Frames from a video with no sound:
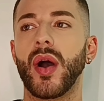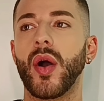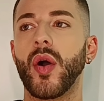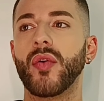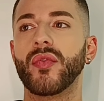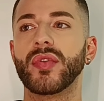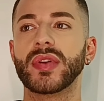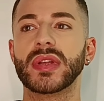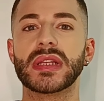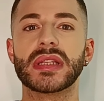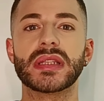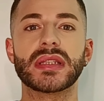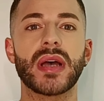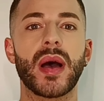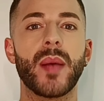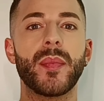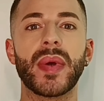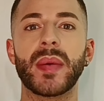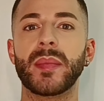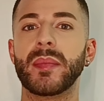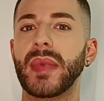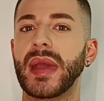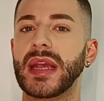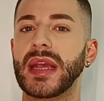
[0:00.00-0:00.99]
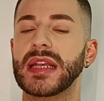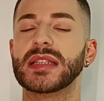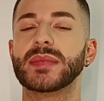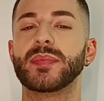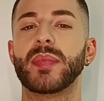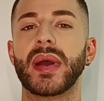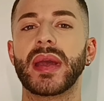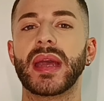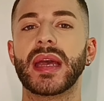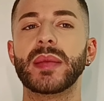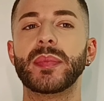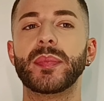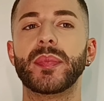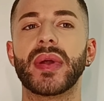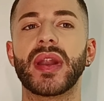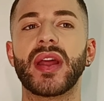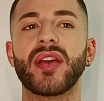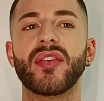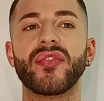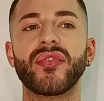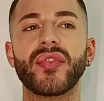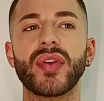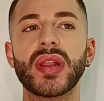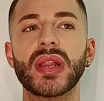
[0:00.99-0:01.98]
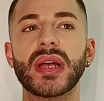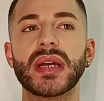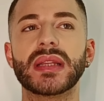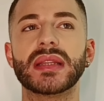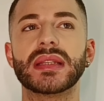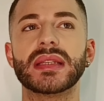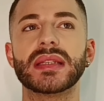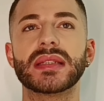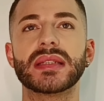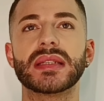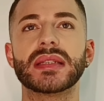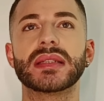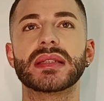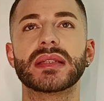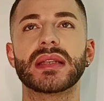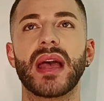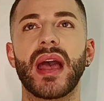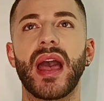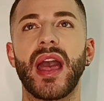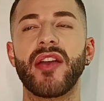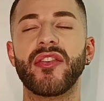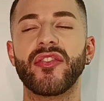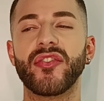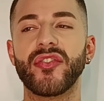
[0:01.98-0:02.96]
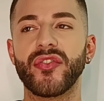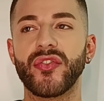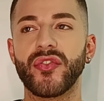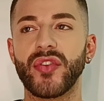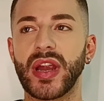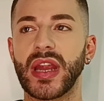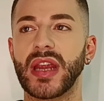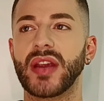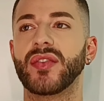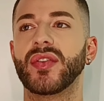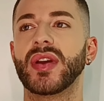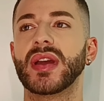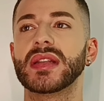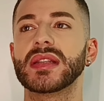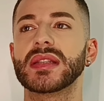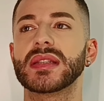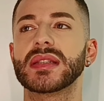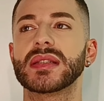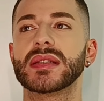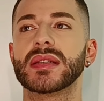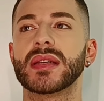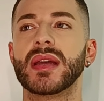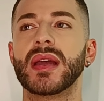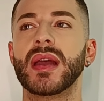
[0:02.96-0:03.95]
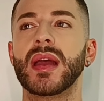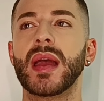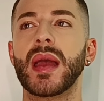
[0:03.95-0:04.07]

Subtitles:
over the top amazed by it, but I feel like this is a fragrance